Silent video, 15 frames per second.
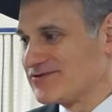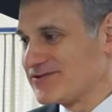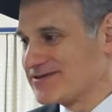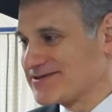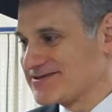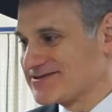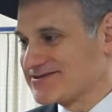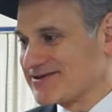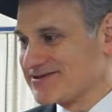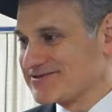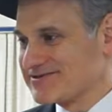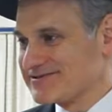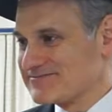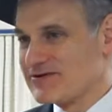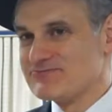he was his son.
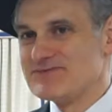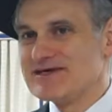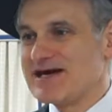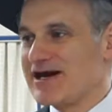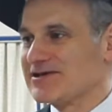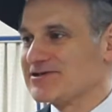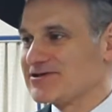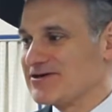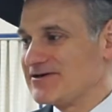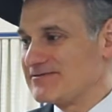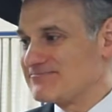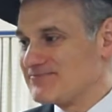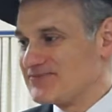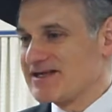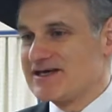Mi ata.